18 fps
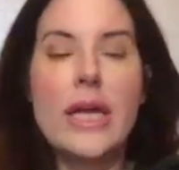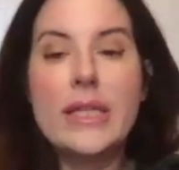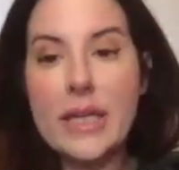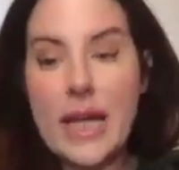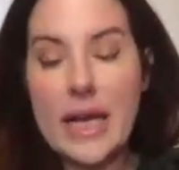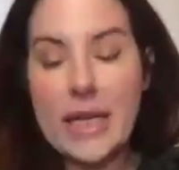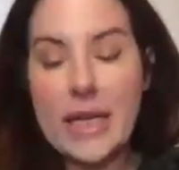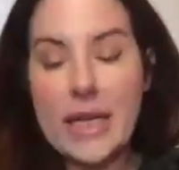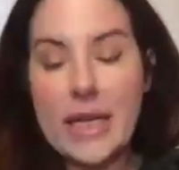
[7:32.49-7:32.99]

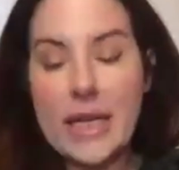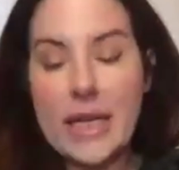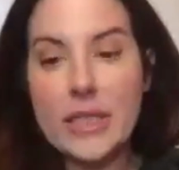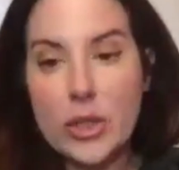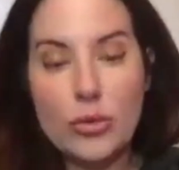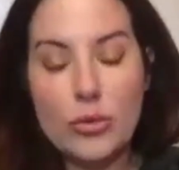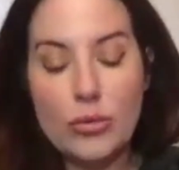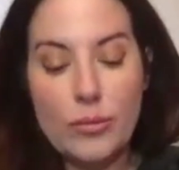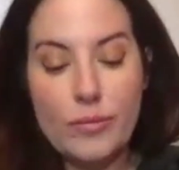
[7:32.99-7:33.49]
connected
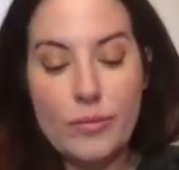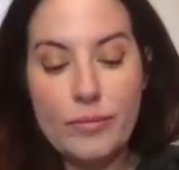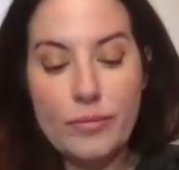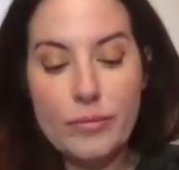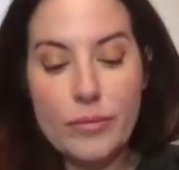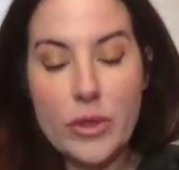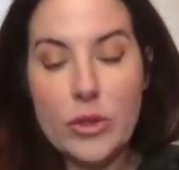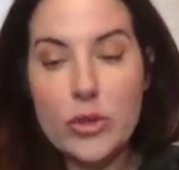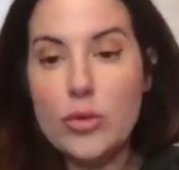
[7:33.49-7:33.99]
to
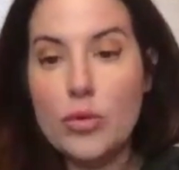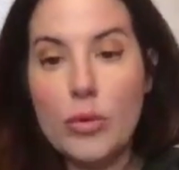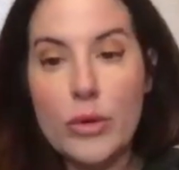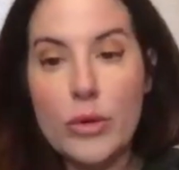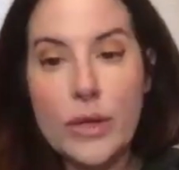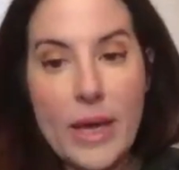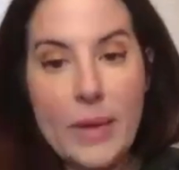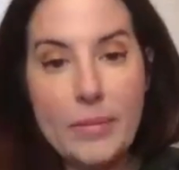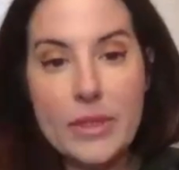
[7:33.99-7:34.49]

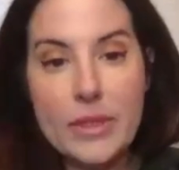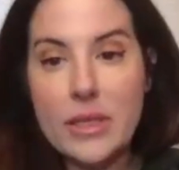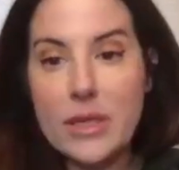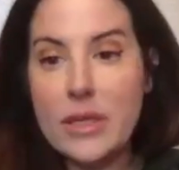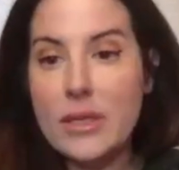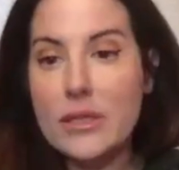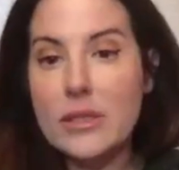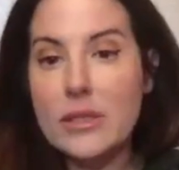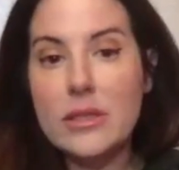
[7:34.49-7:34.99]
school
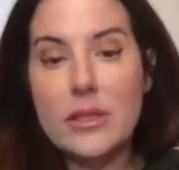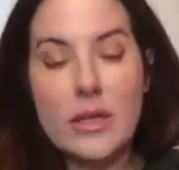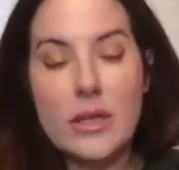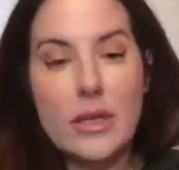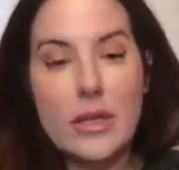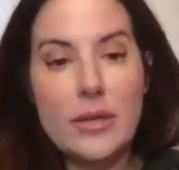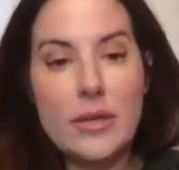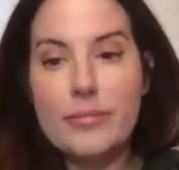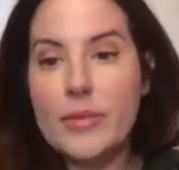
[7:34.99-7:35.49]
campuses,
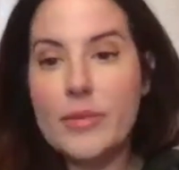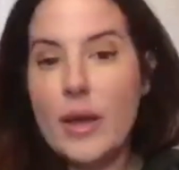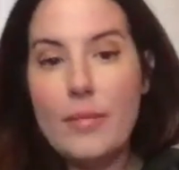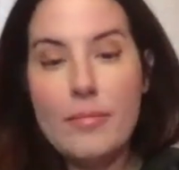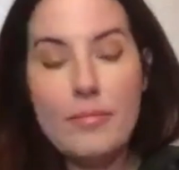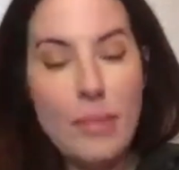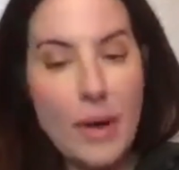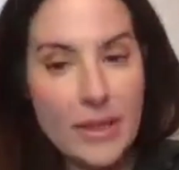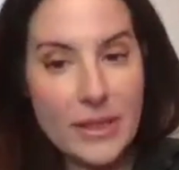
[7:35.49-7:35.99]

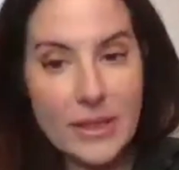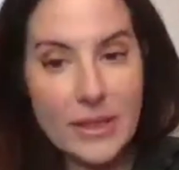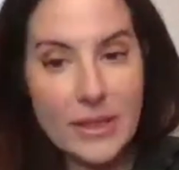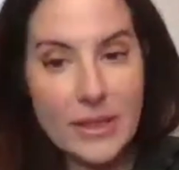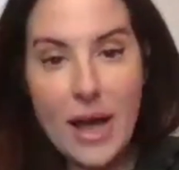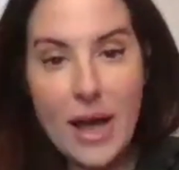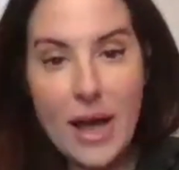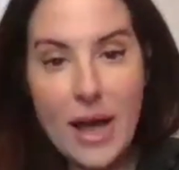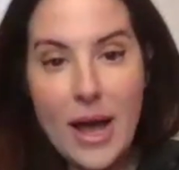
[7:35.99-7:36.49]
bus
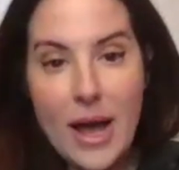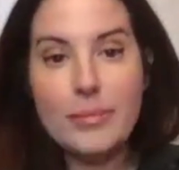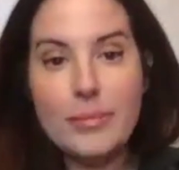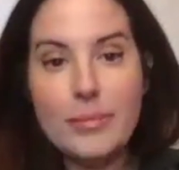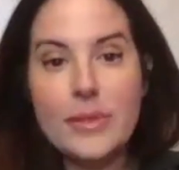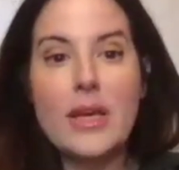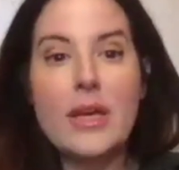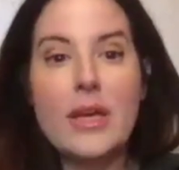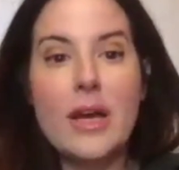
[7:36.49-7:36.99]

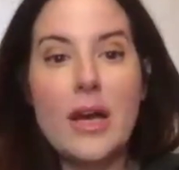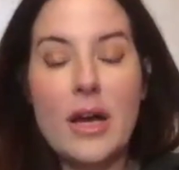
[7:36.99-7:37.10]
stops,